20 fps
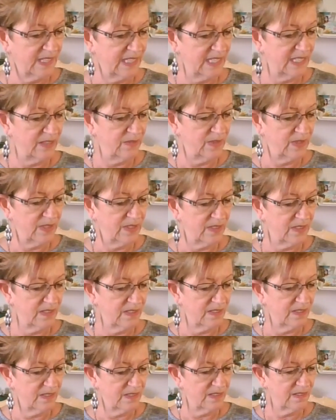Even
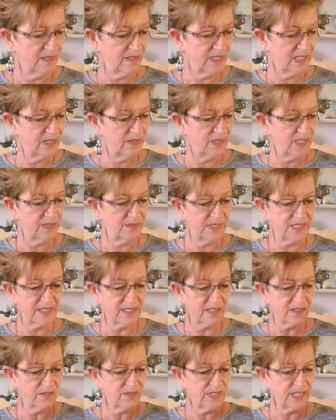if this
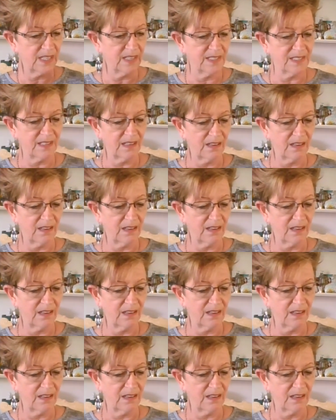other thing is